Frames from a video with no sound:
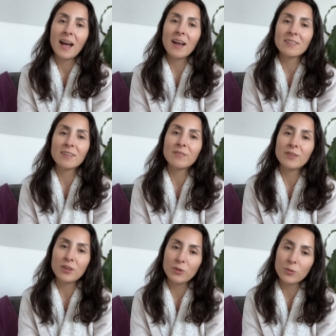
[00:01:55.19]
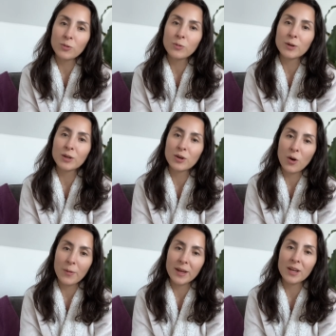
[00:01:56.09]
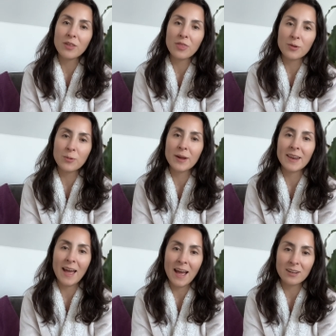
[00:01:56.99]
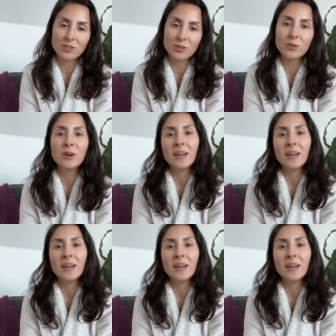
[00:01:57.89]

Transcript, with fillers: as if you were going through an actual